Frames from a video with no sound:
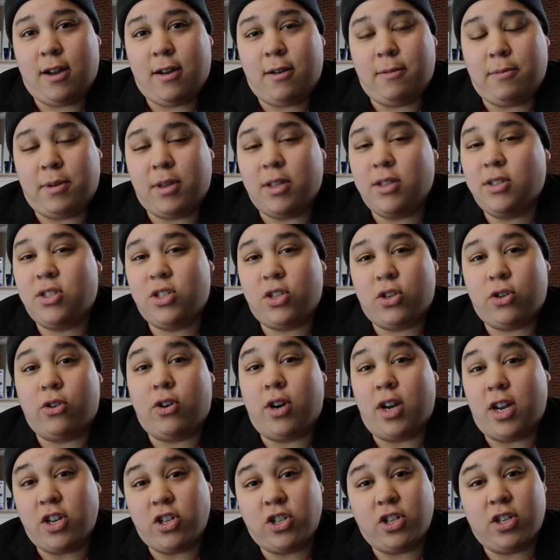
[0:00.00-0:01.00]

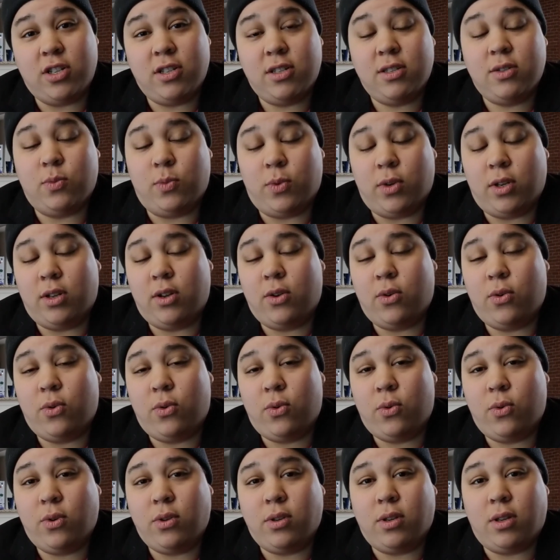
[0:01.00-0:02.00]
considerations when
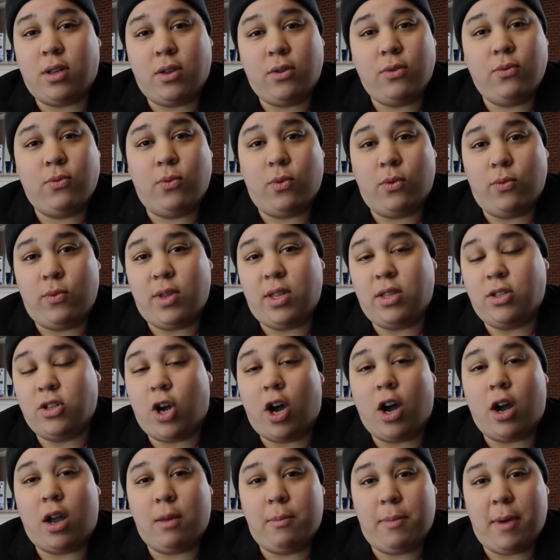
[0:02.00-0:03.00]
we
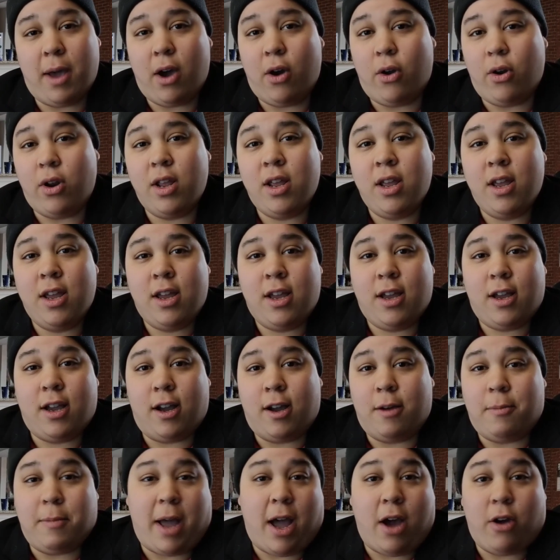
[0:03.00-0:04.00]
talk about
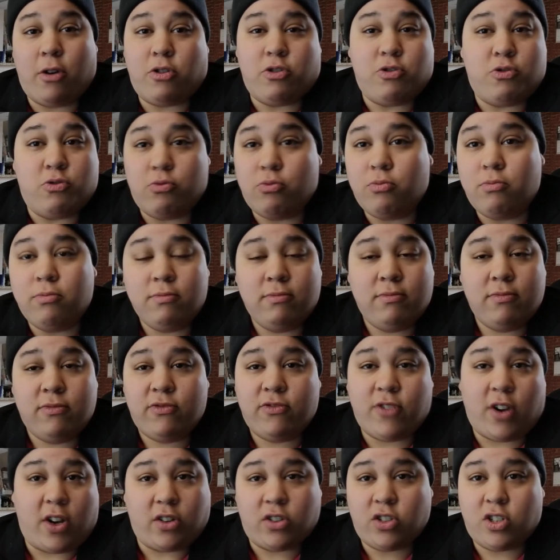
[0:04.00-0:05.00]
how you
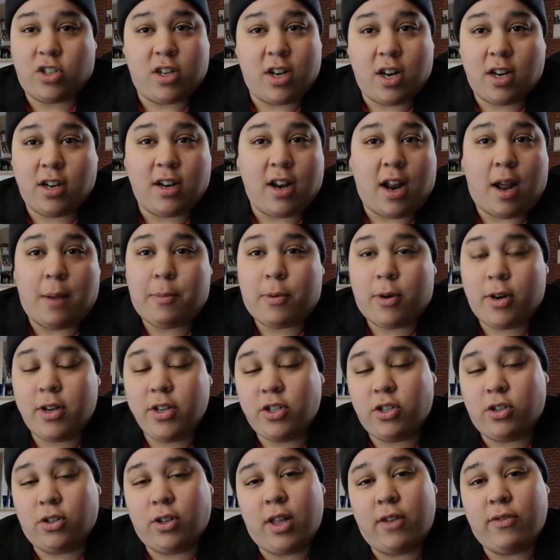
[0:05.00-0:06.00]
function on an
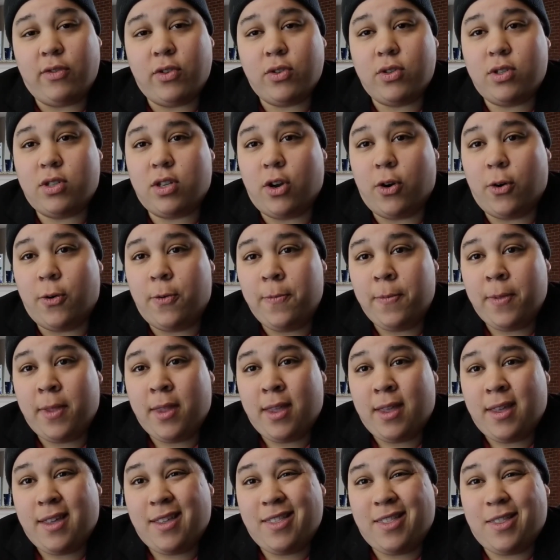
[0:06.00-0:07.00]
operational level. So
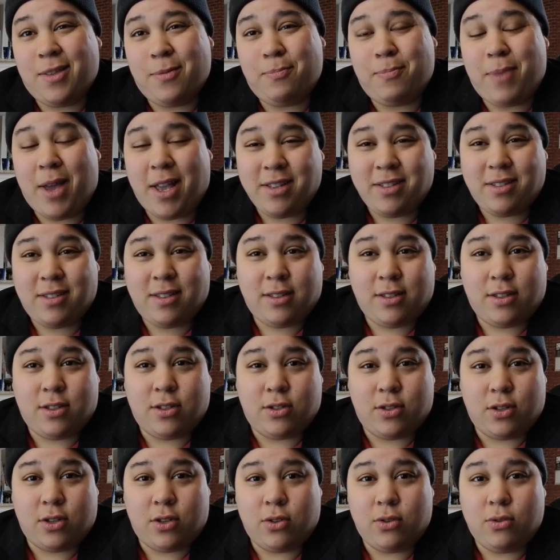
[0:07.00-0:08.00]
the best thing to
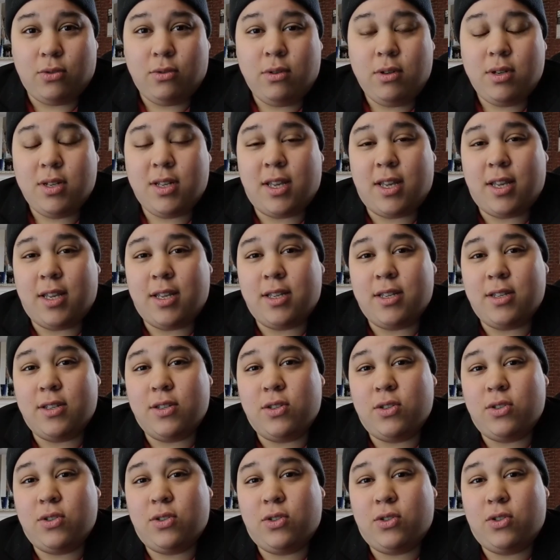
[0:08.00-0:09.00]
do
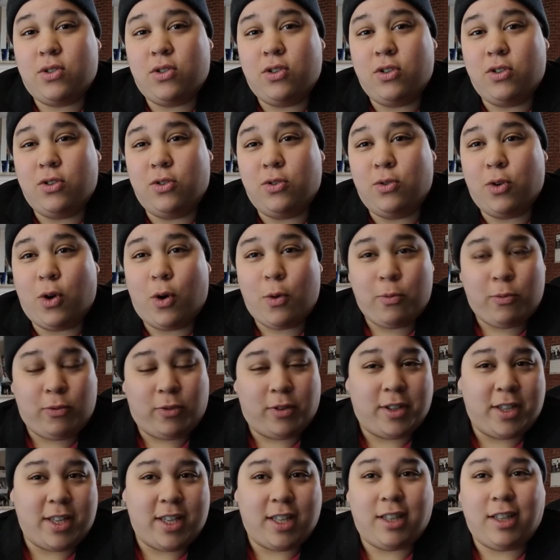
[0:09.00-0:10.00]
is to
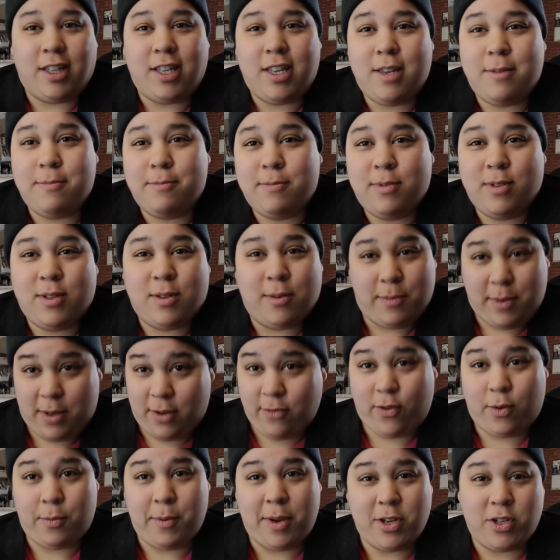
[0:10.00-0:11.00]
hopefully glean some
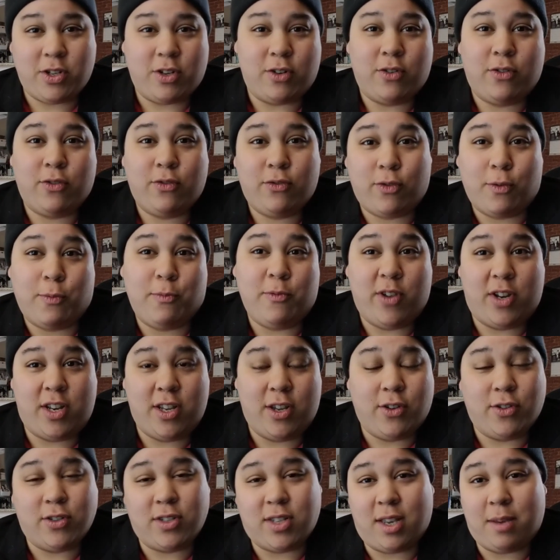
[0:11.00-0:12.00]
information from
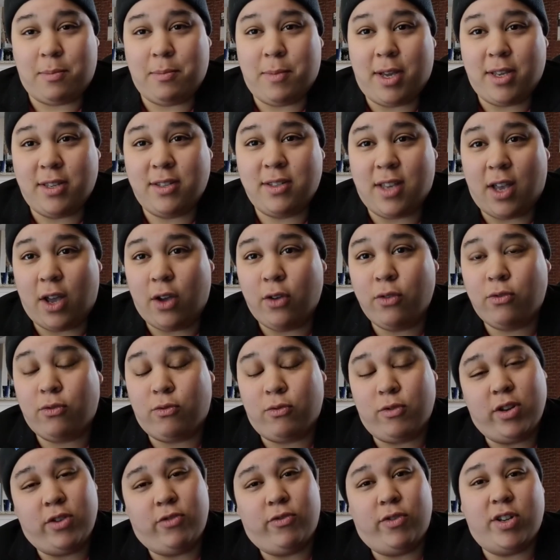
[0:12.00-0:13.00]
videos like myself,
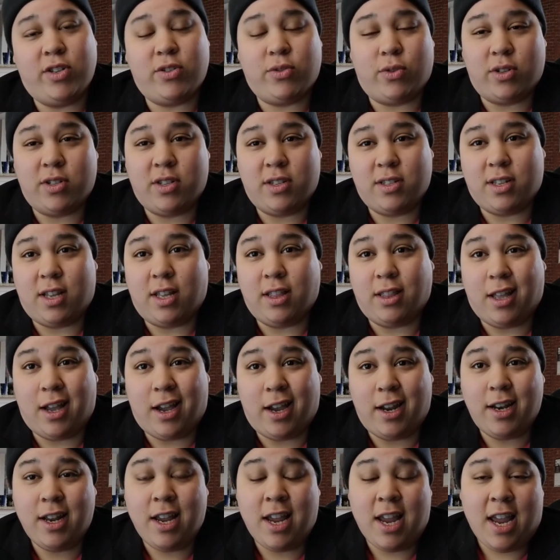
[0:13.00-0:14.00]
read resources
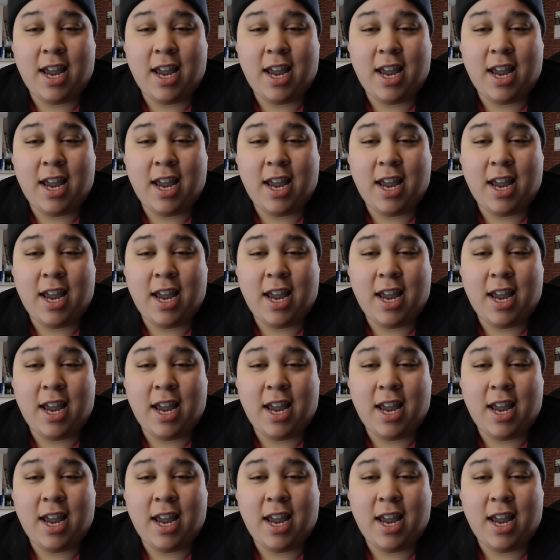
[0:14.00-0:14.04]
online,